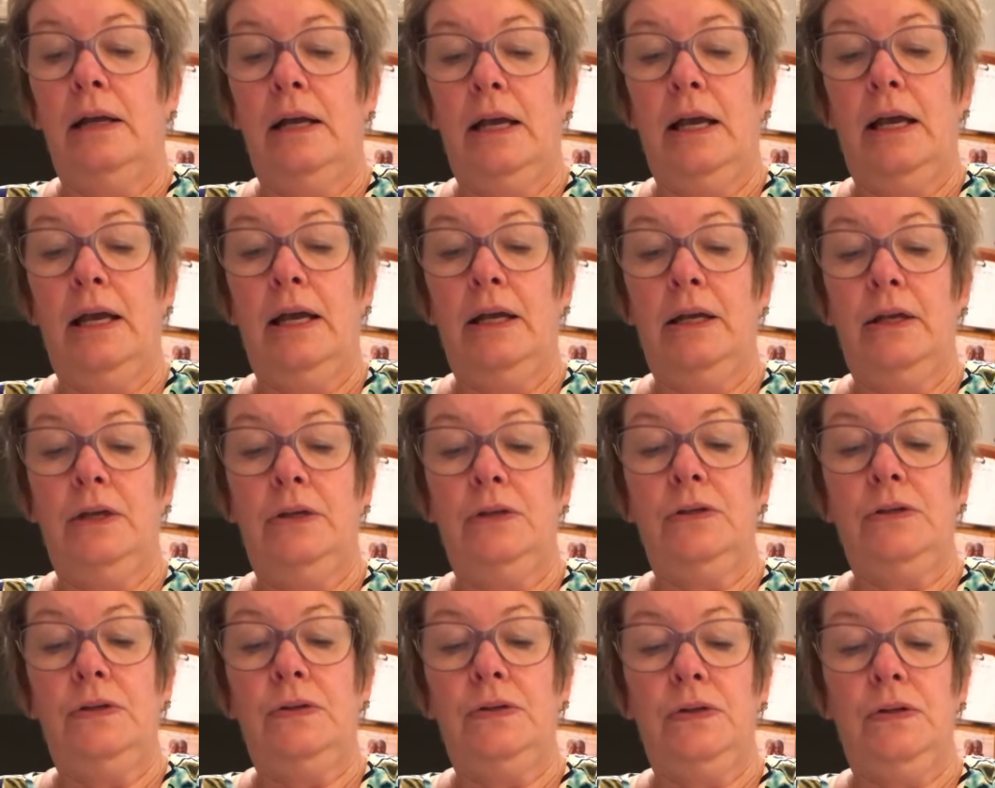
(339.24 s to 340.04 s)

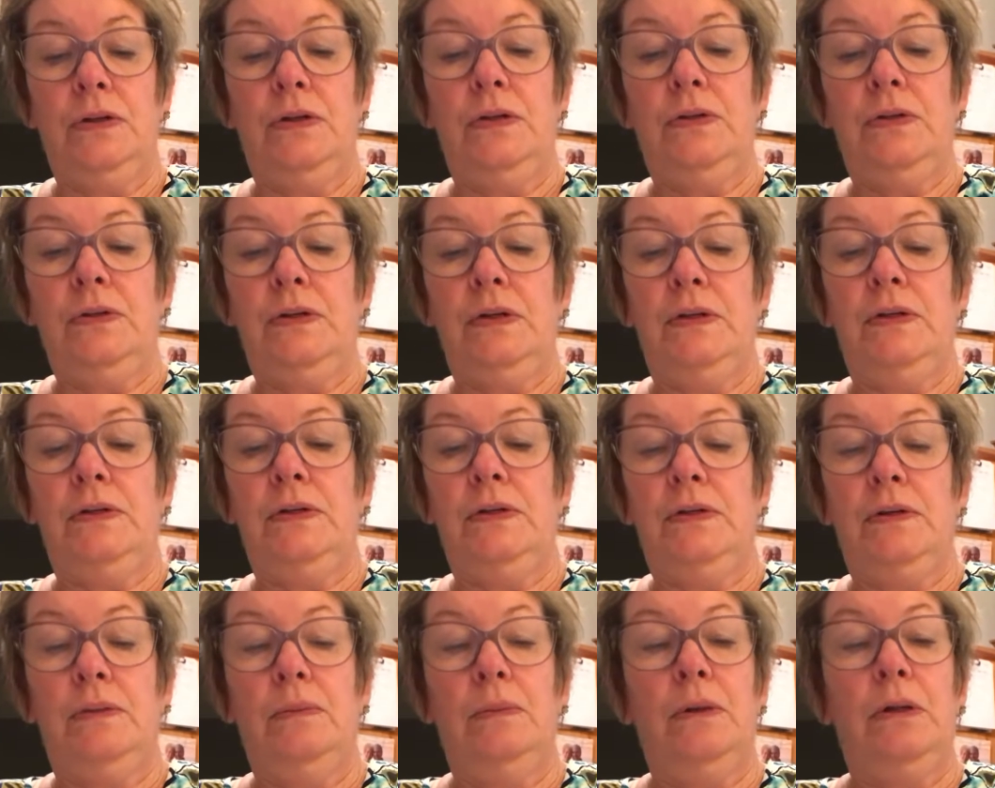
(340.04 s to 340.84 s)
and just using
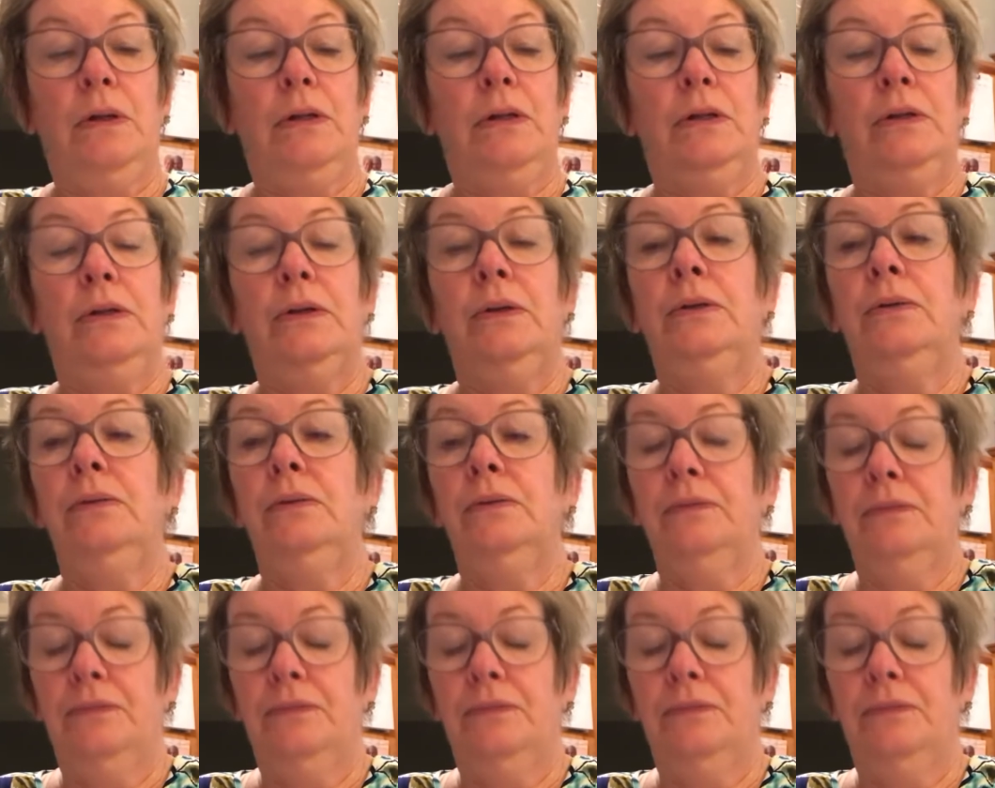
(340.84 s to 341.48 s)
some glue,